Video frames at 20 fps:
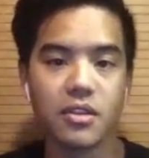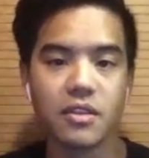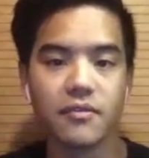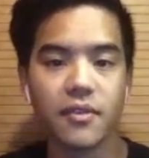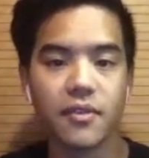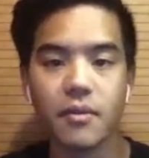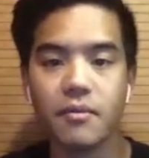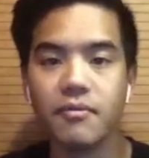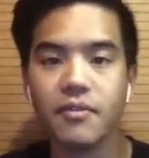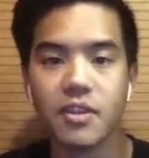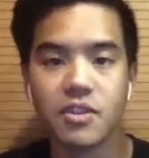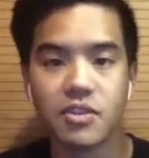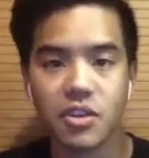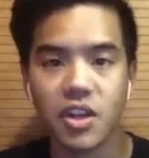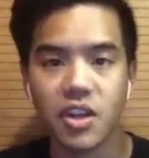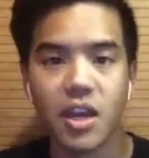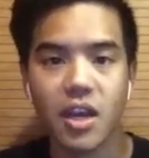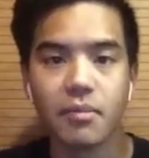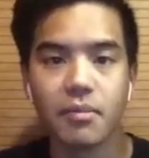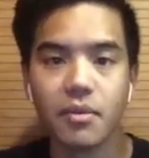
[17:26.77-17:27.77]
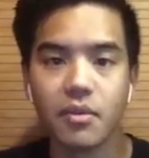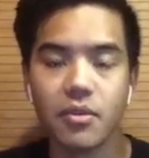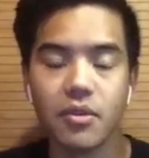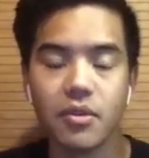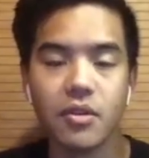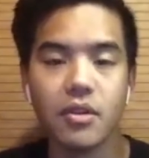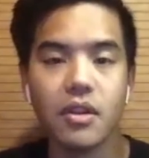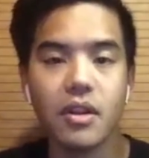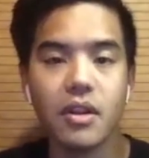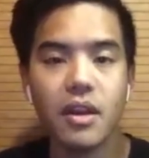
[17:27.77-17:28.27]
from venture
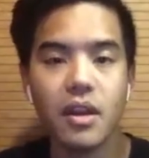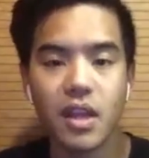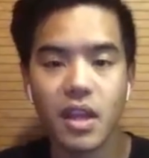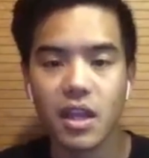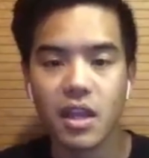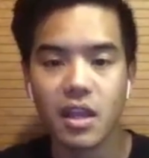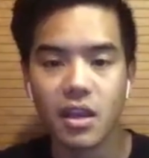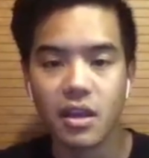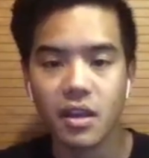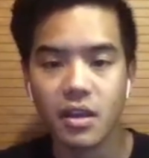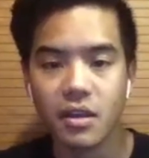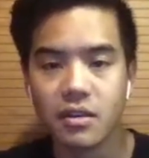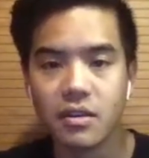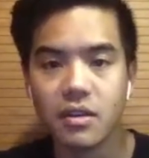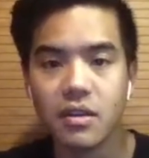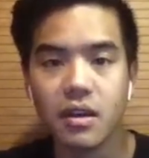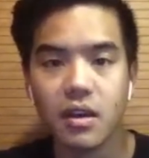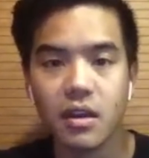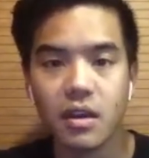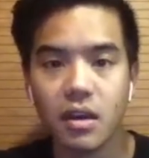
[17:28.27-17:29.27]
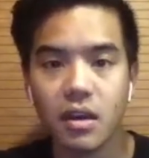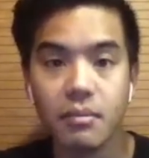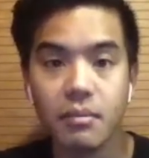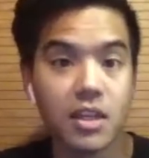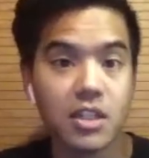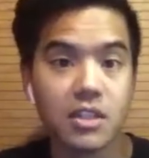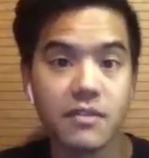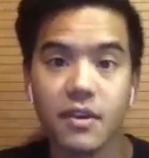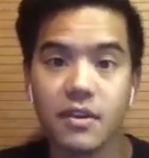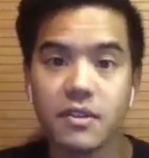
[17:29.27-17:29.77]
capital and um,
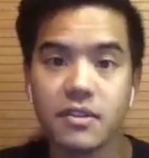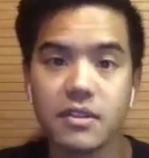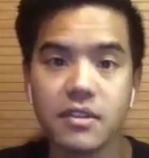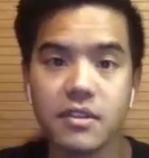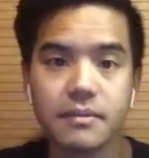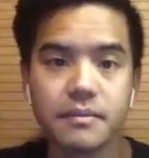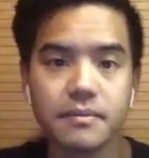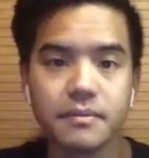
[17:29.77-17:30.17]
hedge funds